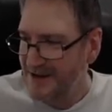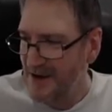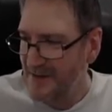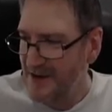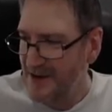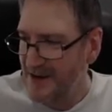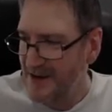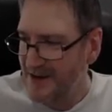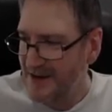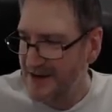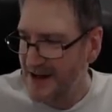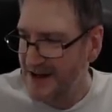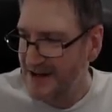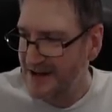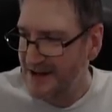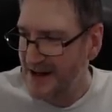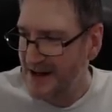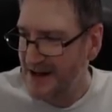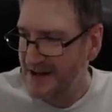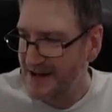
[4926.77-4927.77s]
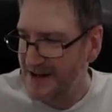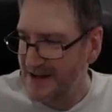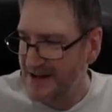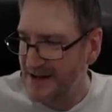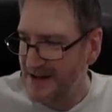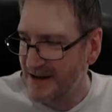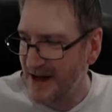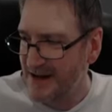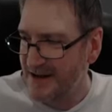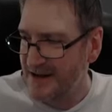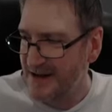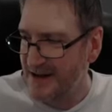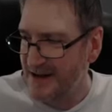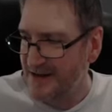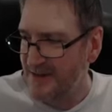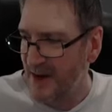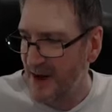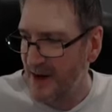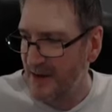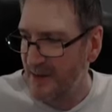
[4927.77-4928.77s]
Sniper Girl says, can still
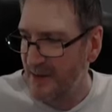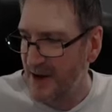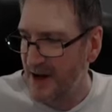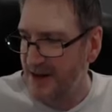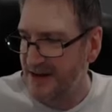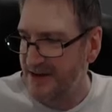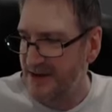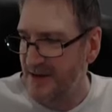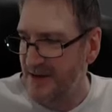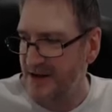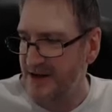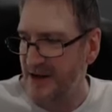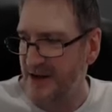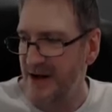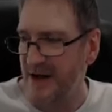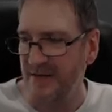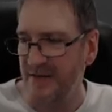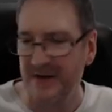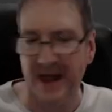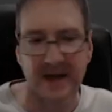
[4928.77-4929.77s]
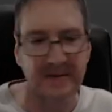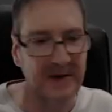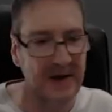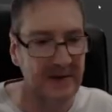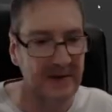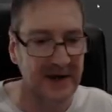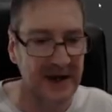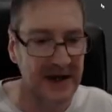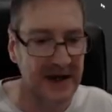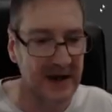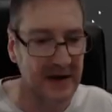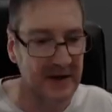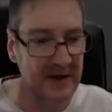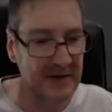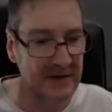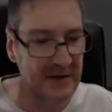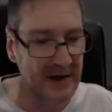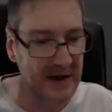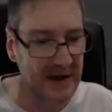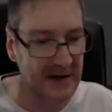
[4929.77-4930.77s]
access via browser, I don't have the app. Yeah, well there you
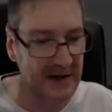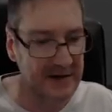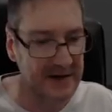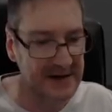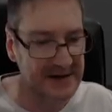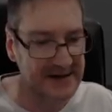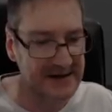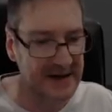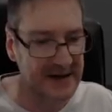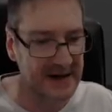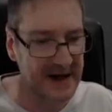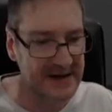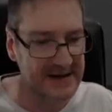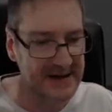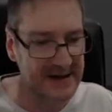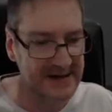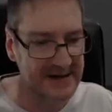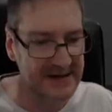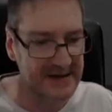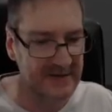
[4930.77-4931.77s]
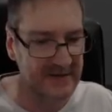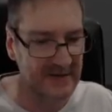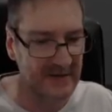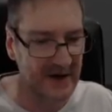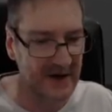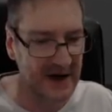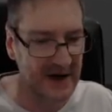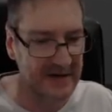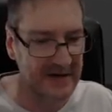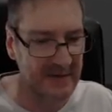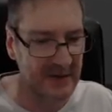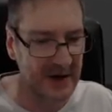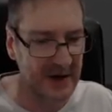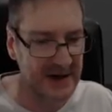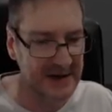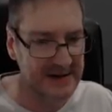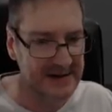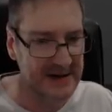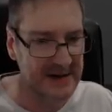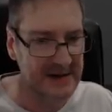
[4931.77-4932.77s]
go. Uh, you can still access it via the
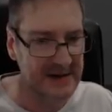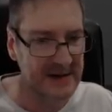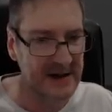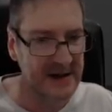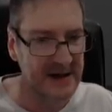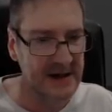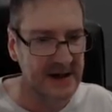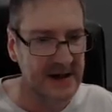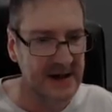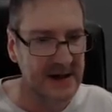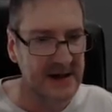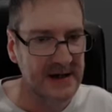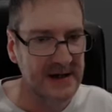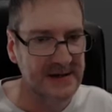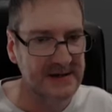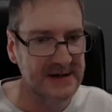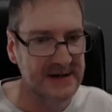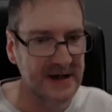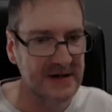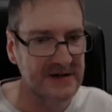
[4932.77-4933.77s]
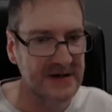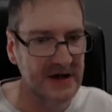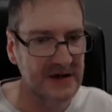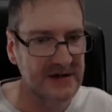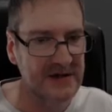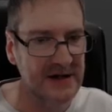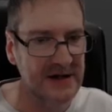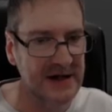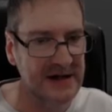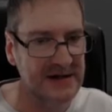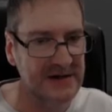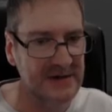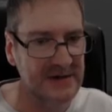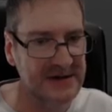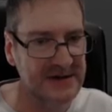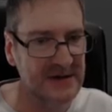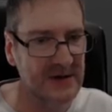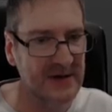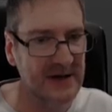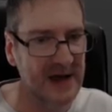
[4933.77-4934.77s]
browser. So you don't need to
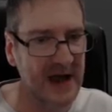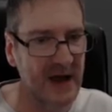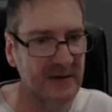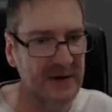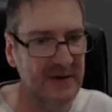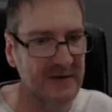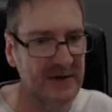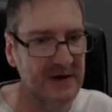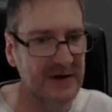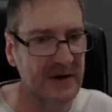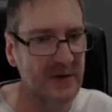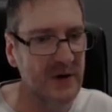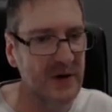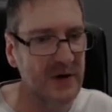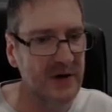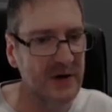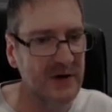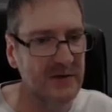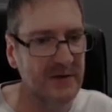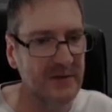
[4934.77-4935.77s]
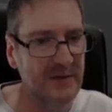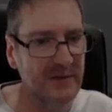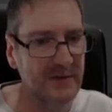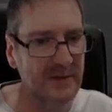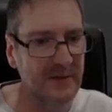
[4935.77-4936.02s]
install the app if you don't want to.